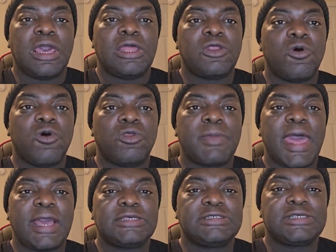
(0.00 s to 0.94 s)
an old
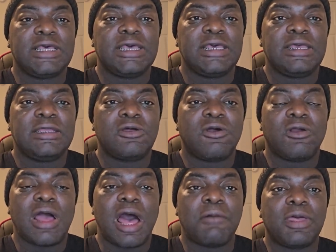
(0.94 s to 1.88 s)
magazine or
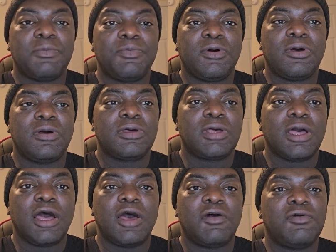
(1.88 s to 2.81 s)
comic book,
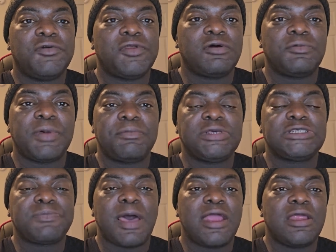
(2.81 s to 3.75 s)
maybe
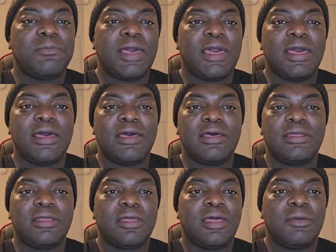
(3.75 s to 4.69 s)

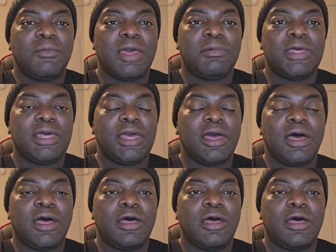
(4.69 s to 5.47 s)
Spider-Man, maybe